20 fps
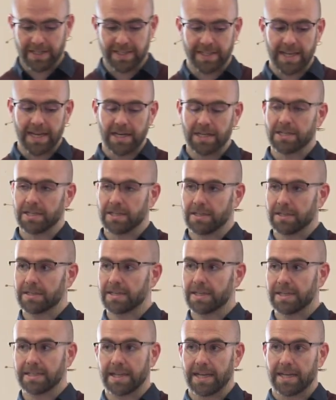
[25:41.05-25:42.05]

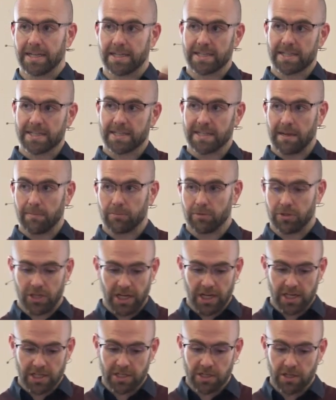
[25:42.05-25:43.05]
sentence is a
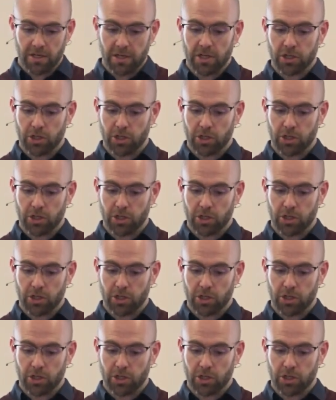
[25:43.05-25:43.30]
subject